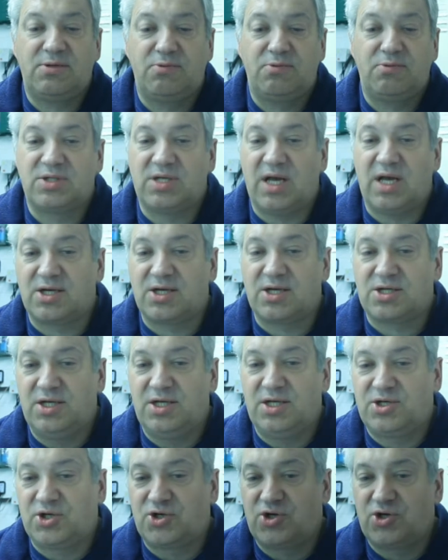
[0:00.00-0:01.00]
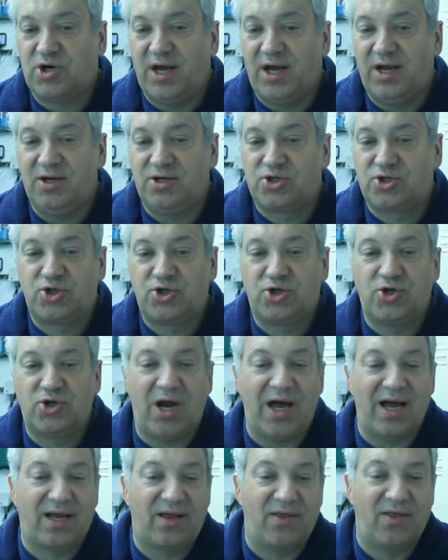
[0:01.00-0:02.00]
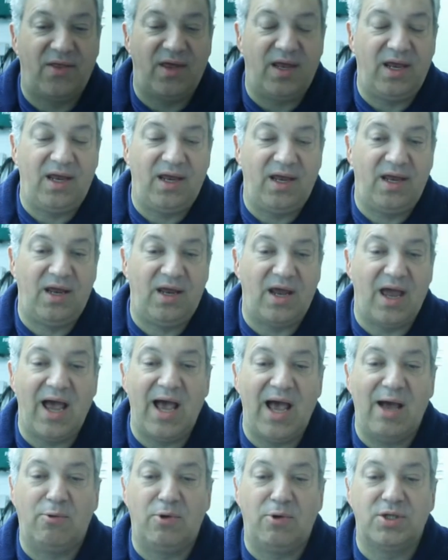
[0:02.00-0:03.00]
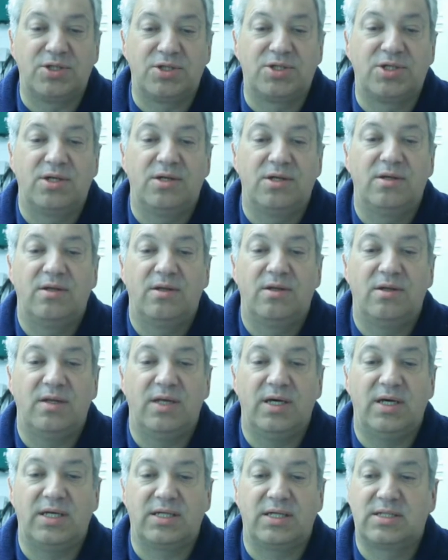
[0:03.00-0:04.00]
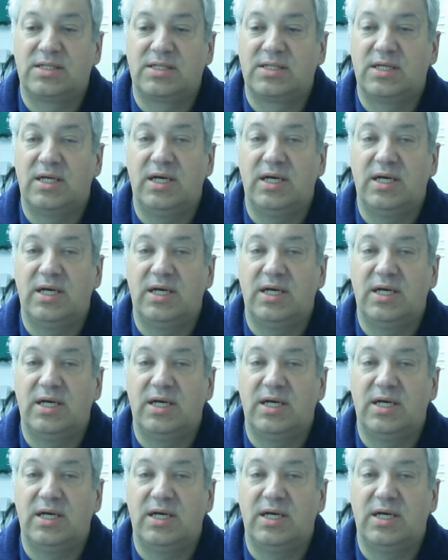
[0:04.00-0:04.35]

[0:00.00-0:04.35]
was actually to try and track the hours that